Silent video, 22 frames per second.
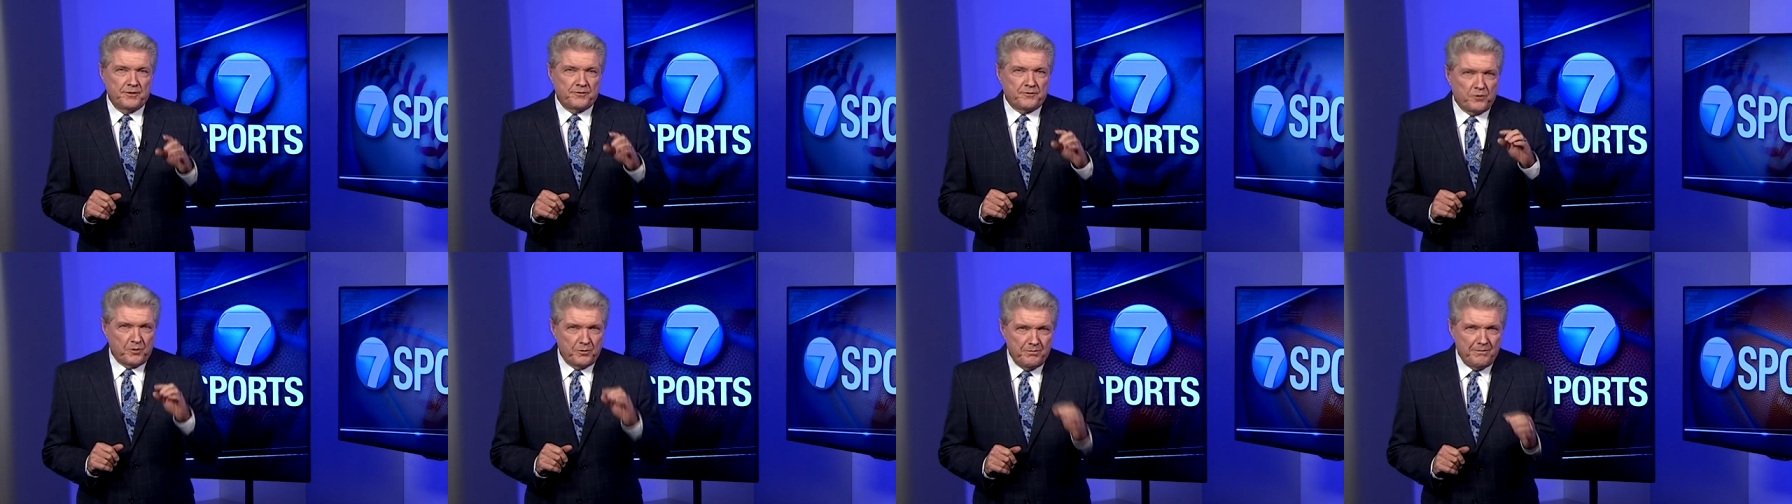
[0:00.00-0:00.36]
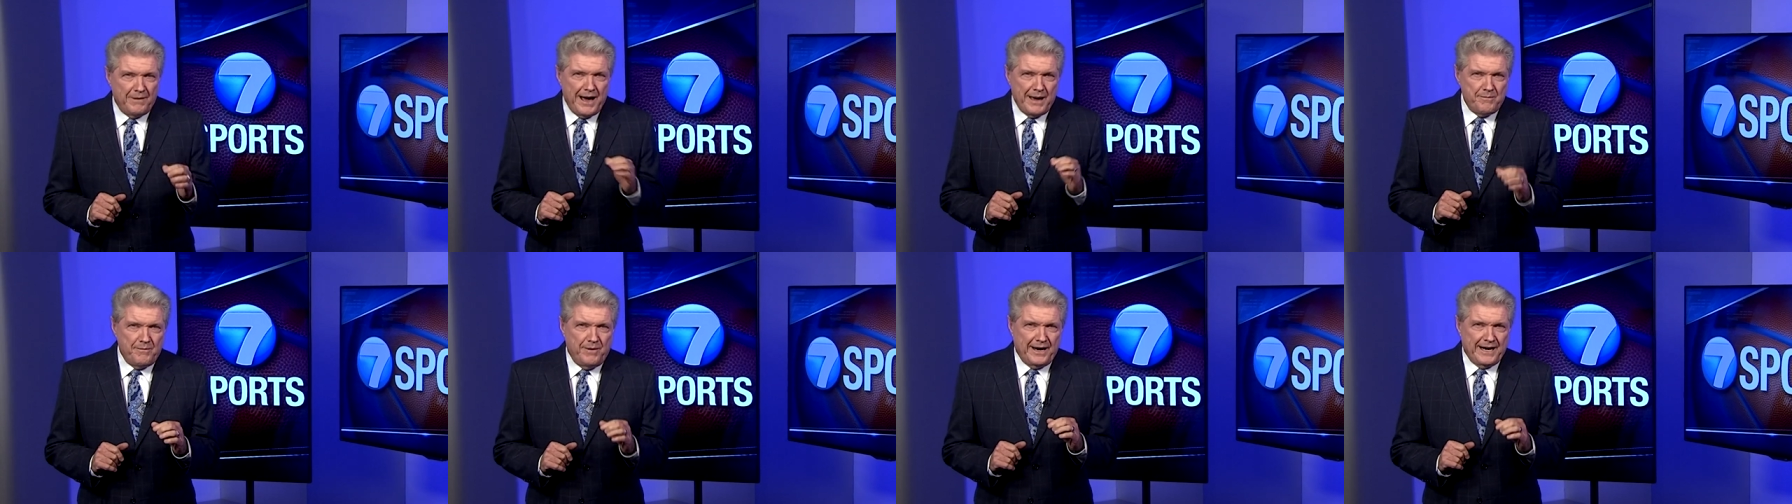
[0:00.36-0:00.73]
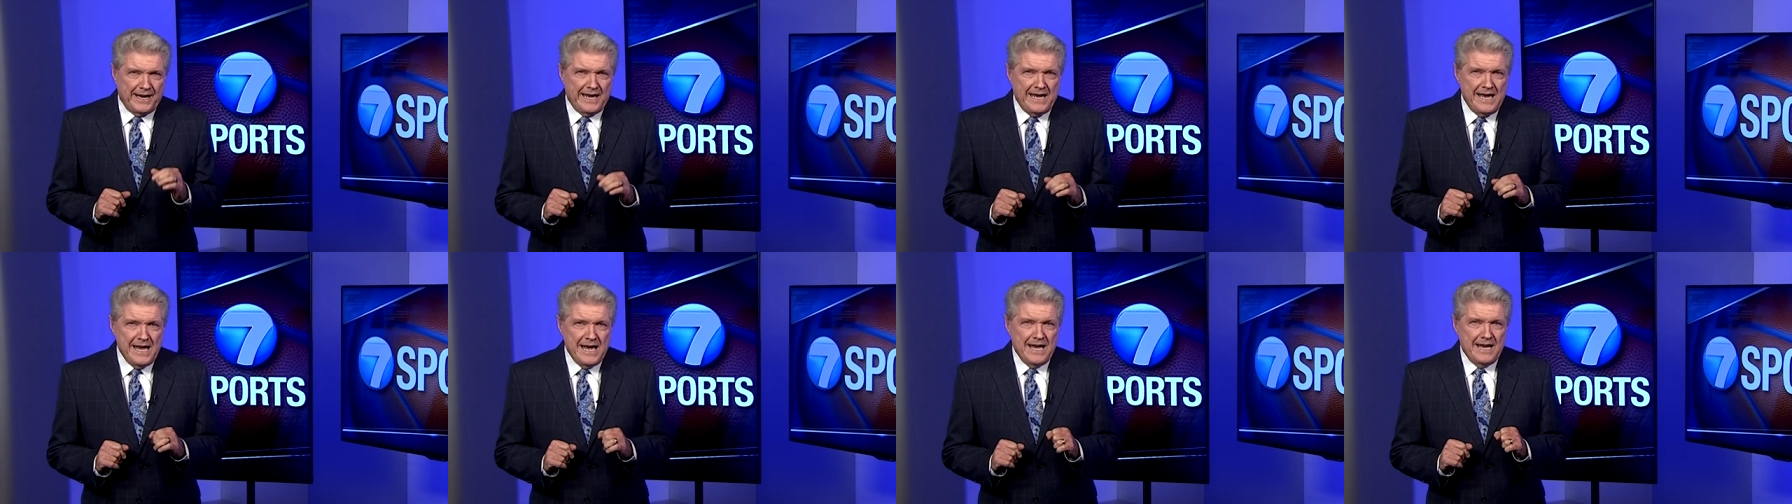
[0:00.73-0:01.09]
But for my
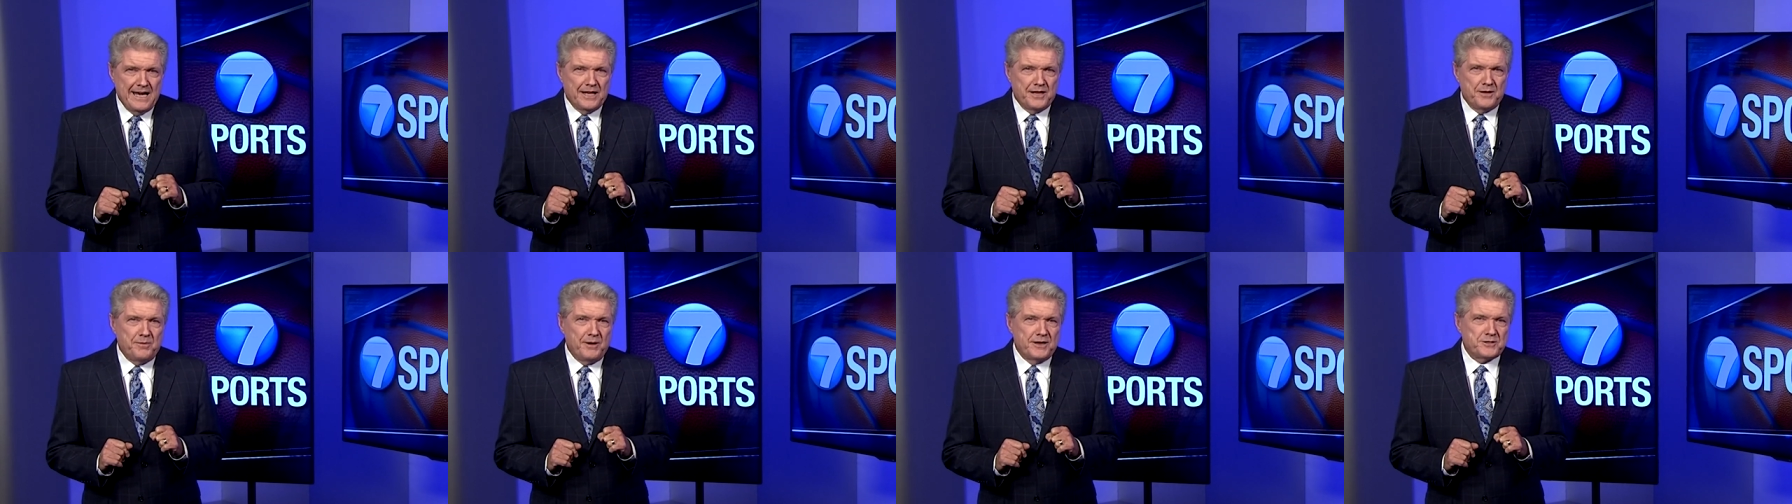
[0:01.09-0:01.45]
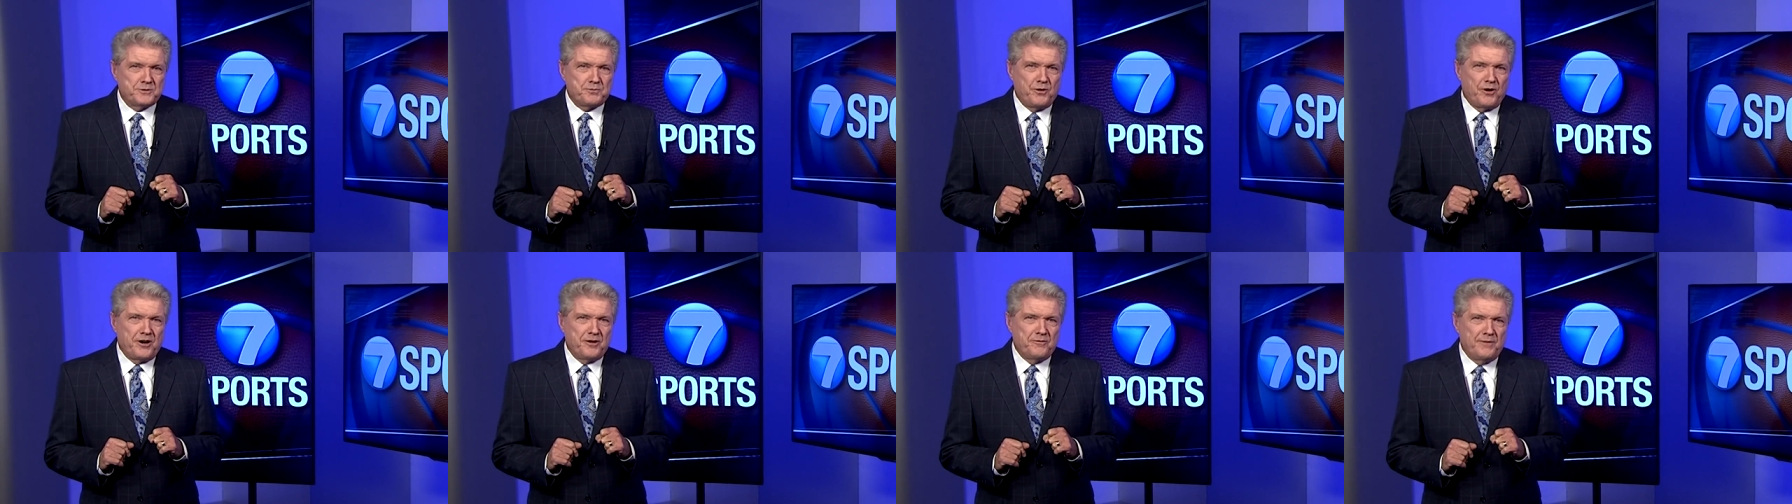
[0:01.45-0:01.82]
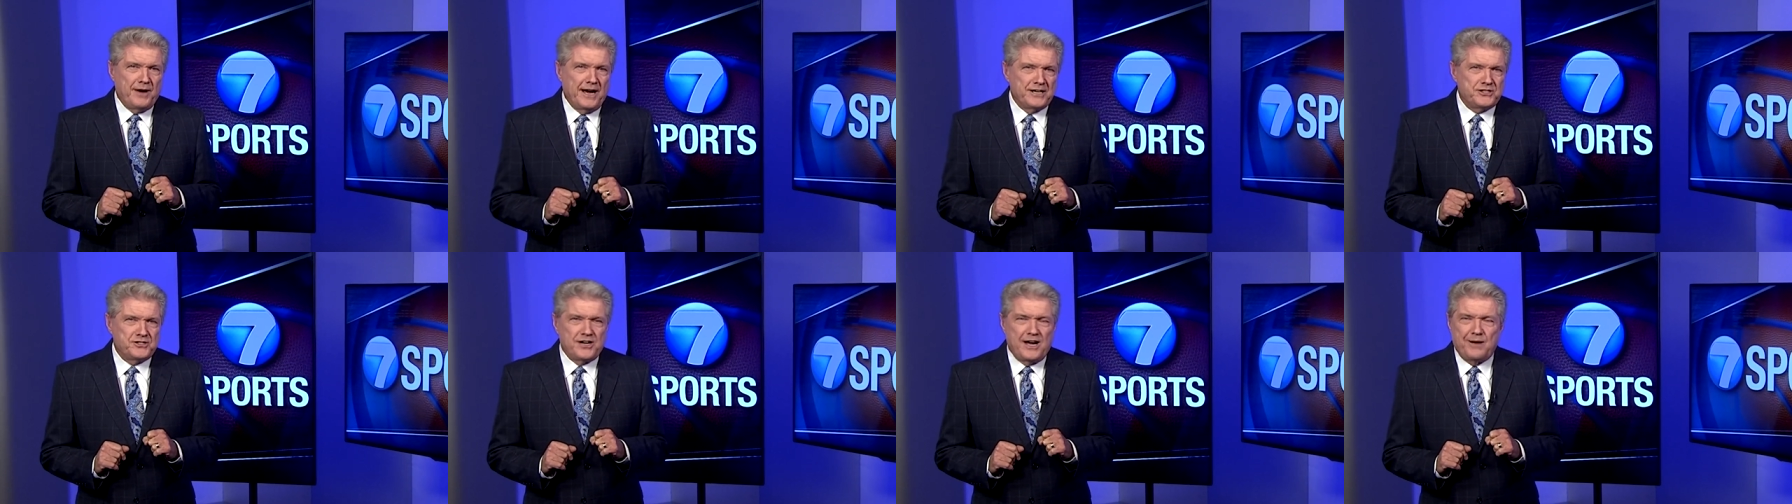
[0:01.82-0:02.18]
money, the best part of
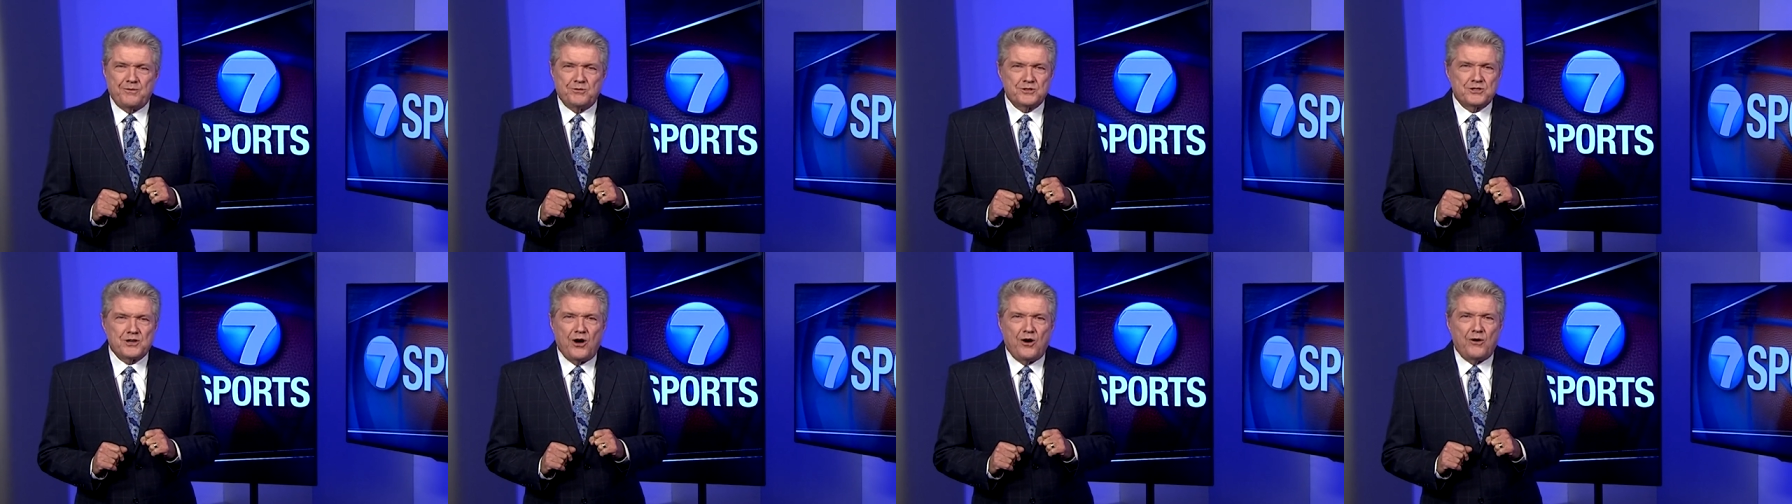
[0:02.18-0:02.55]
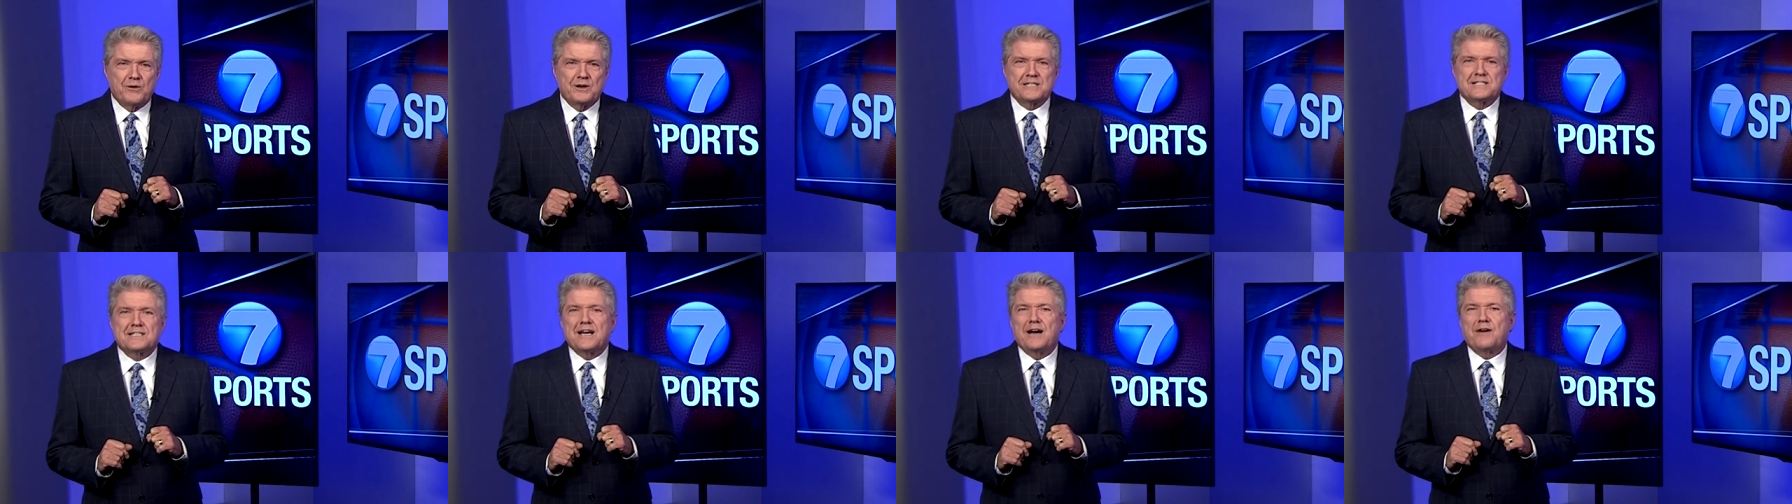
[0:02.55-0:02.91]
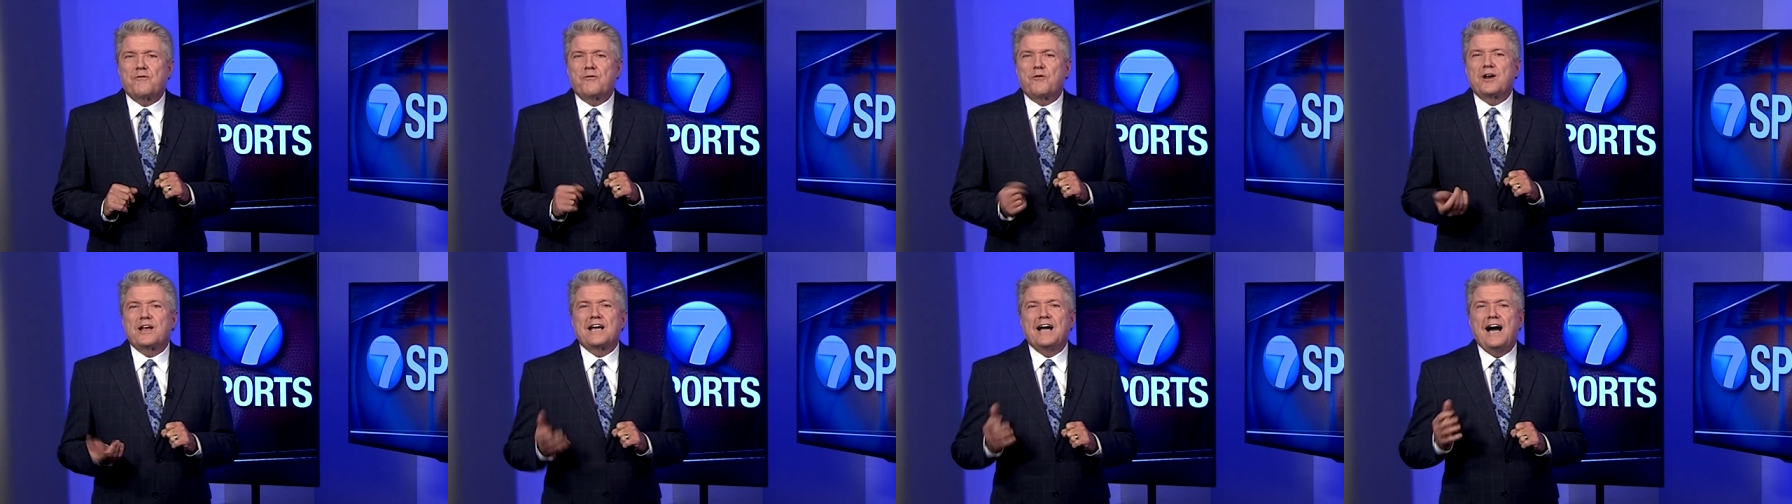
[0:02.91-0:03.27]
my job was always
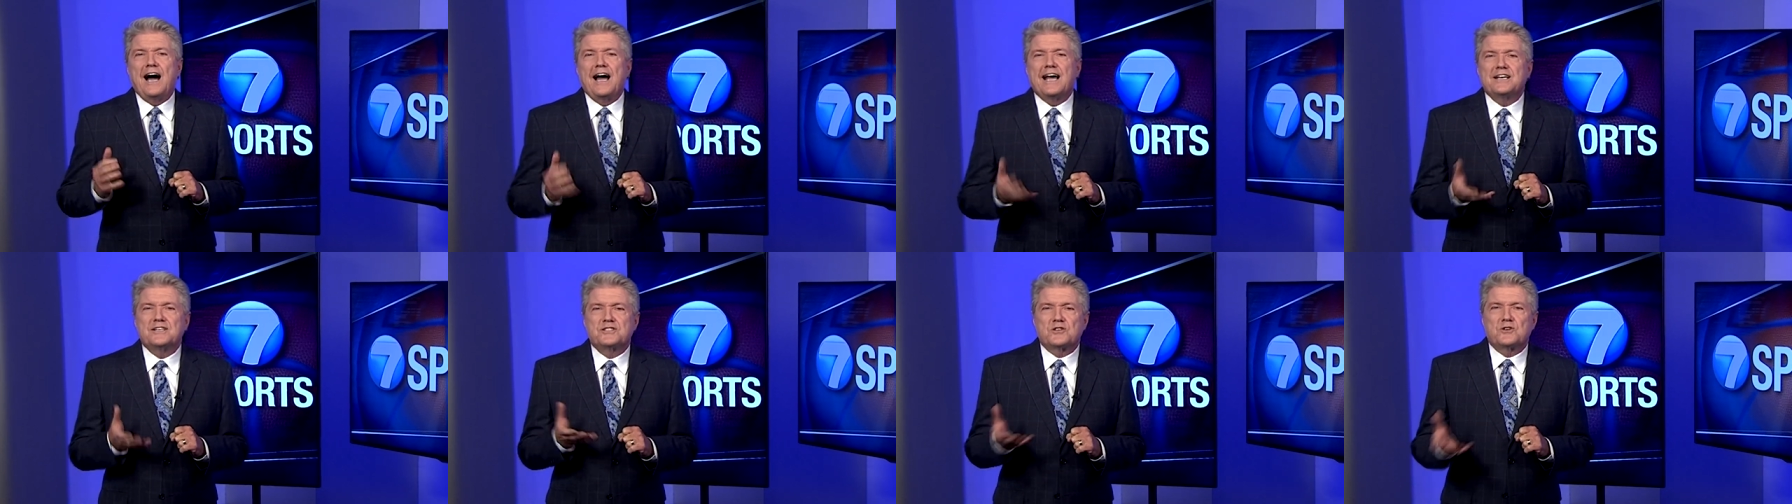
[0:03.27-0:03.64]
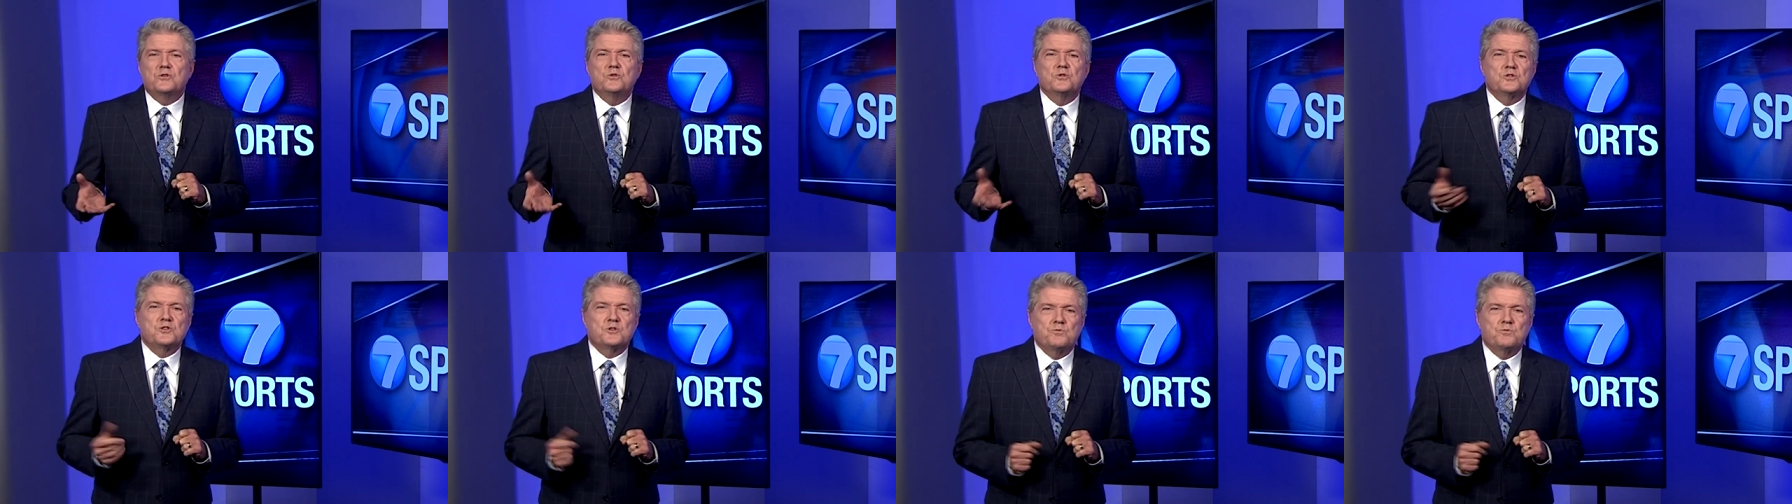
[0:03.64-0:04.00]
covering high school